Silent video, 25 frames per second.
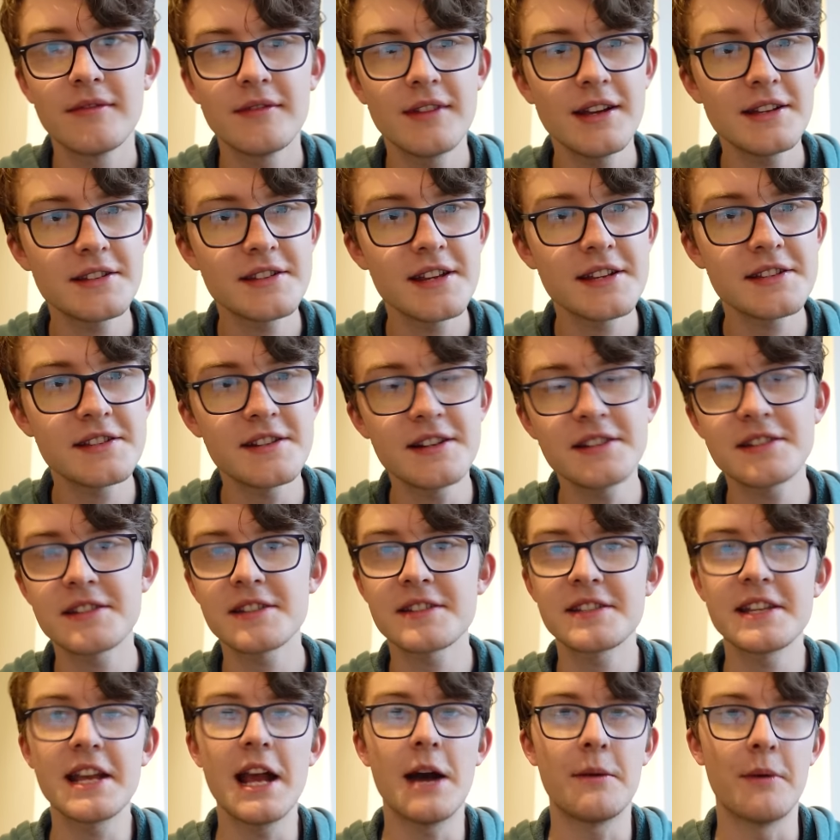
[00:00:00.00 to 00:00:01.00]
it's nice to
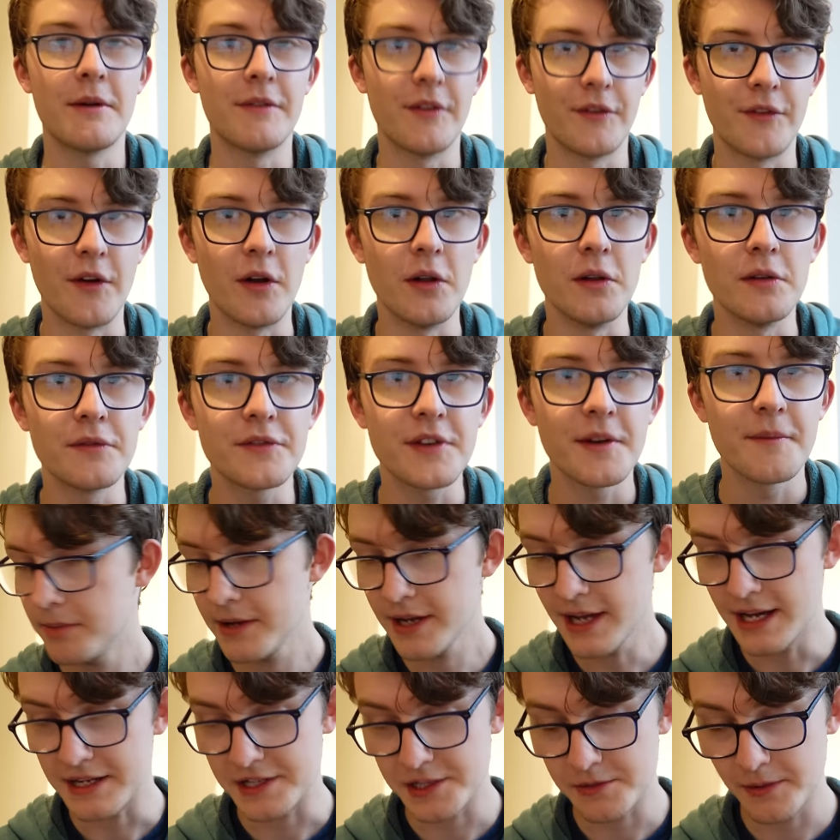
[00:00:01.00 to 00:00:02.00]
see how I've evolved. But
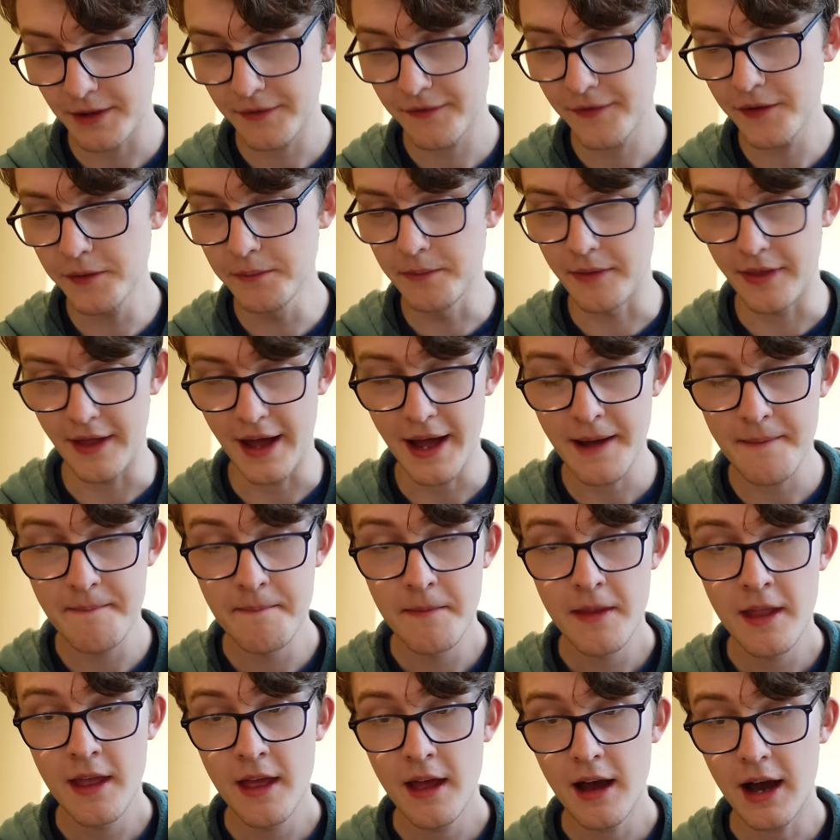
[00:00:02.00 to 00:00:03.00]
yeah, so I filmed that.
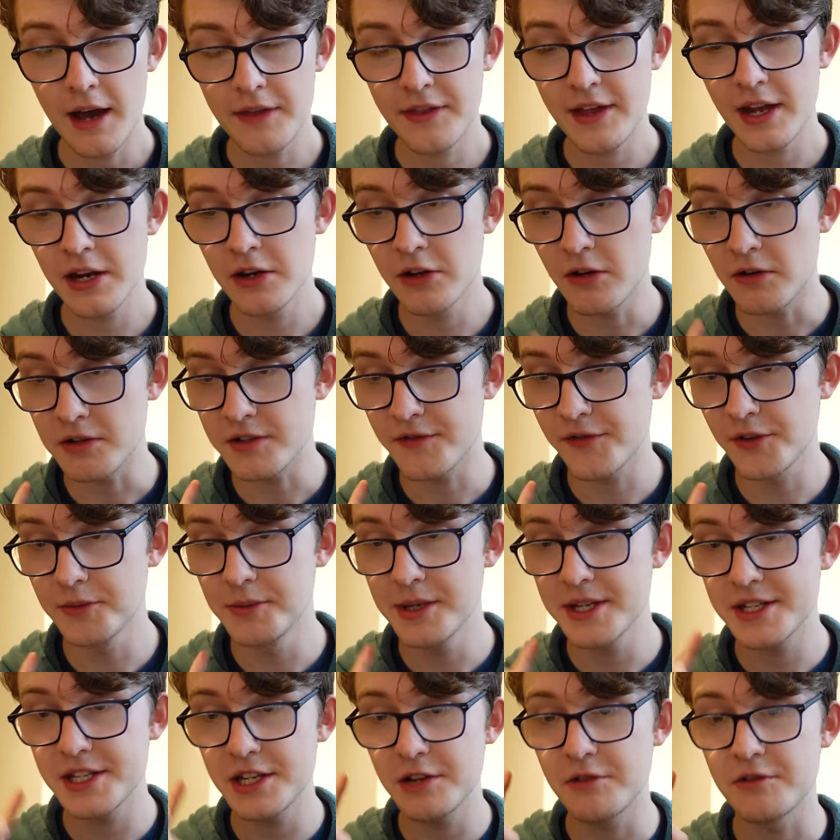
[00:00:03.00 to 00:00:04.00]
I then got to
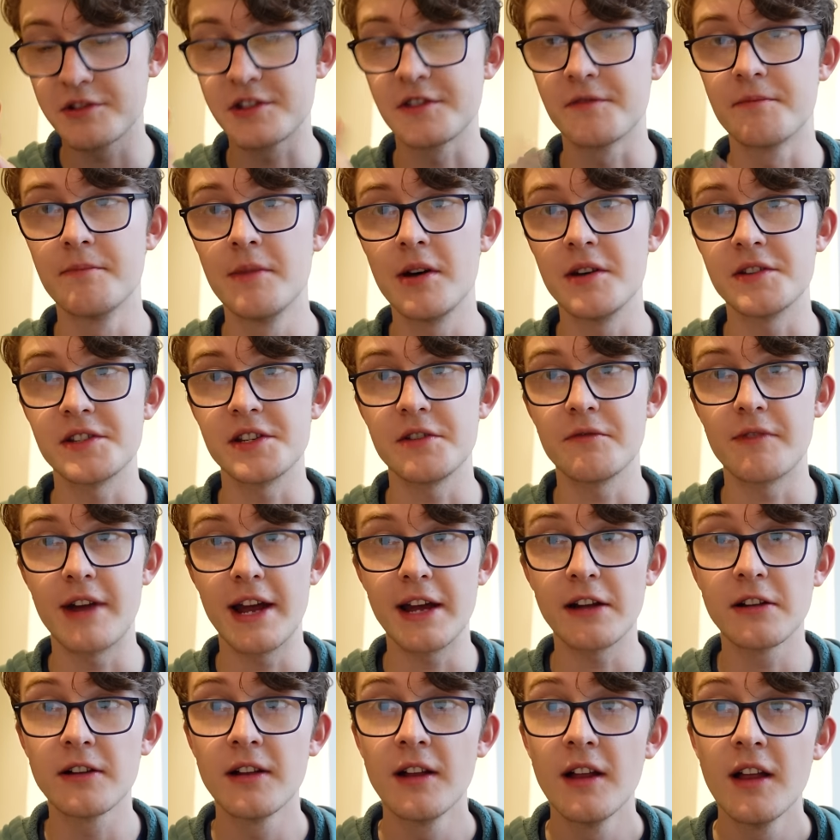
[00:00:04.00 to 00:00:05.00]
filming Secrets of
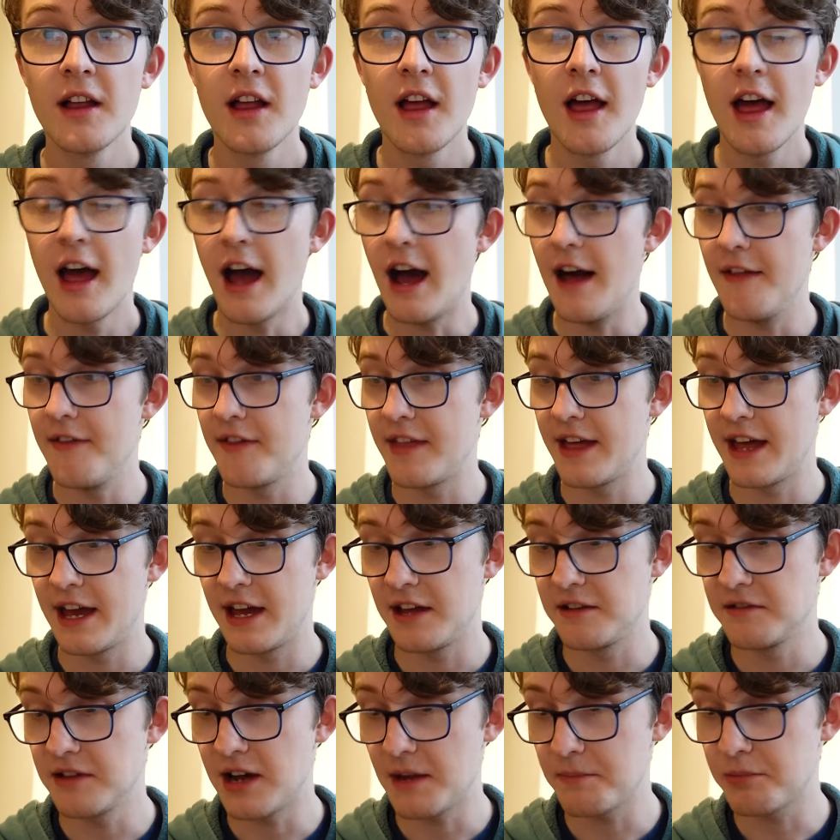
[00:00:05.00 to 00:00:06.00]
Merseyrail. And
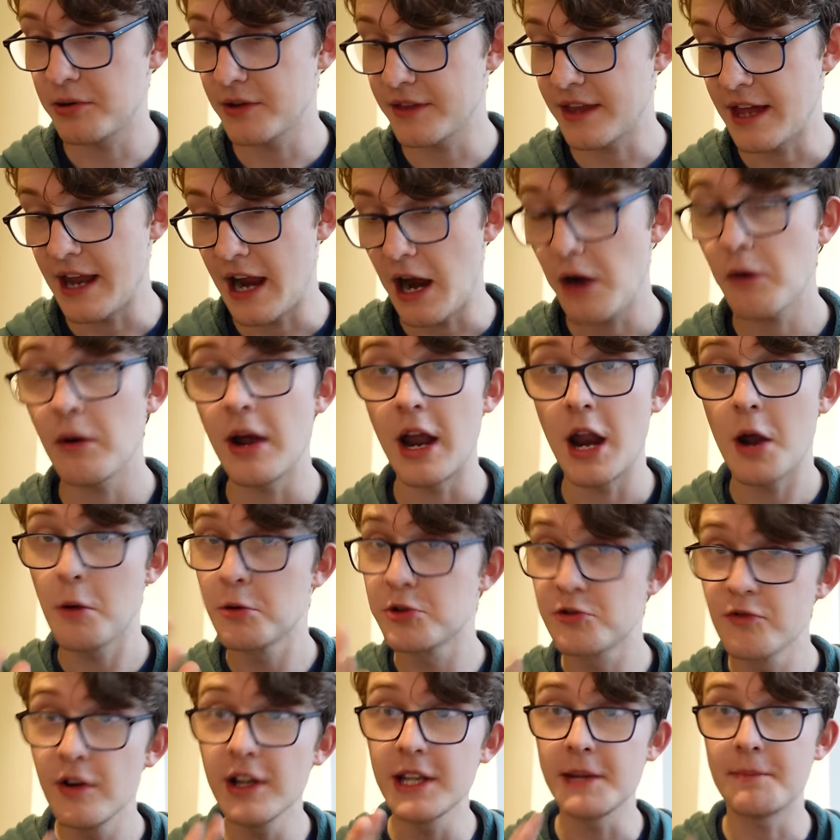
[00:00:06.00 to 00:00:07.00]
then I put that out. And I
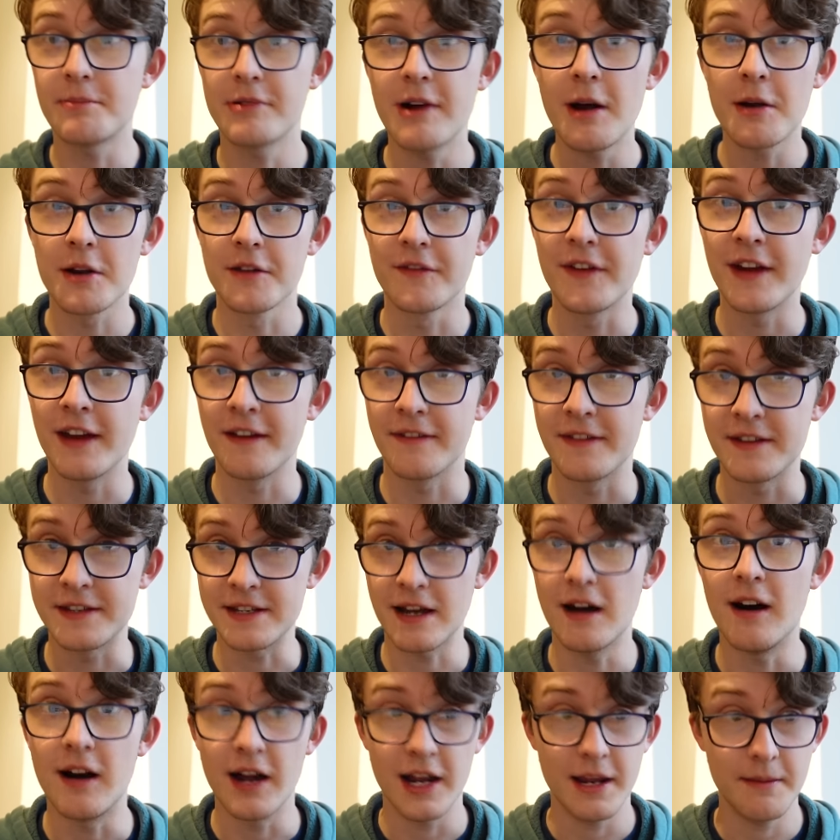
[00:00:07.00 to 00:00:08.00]
was really proud of it at the
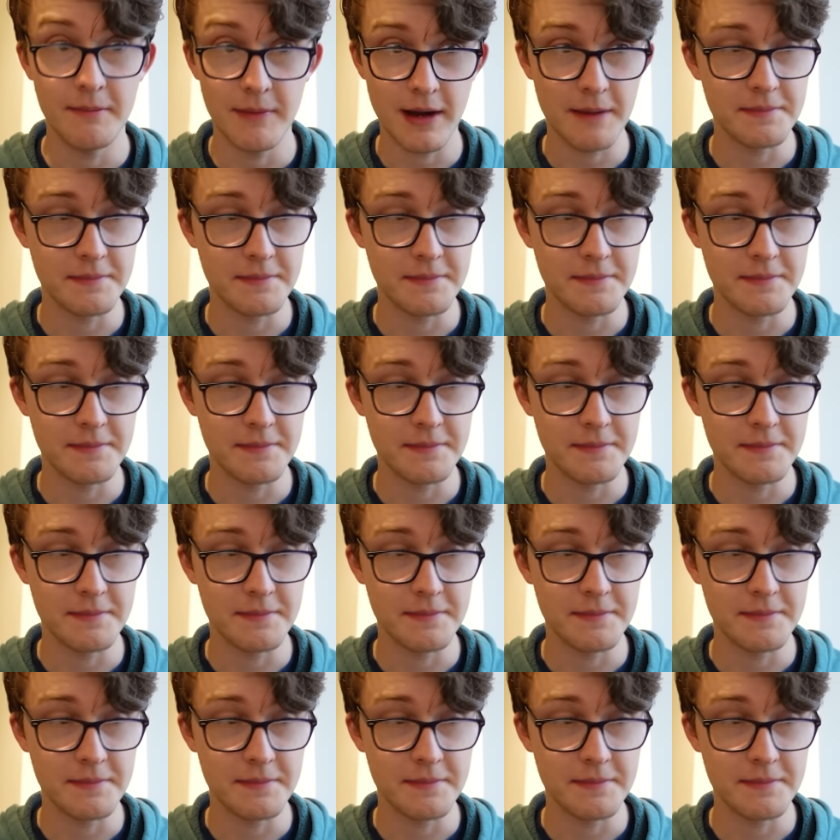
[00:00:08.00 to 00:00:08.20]
time,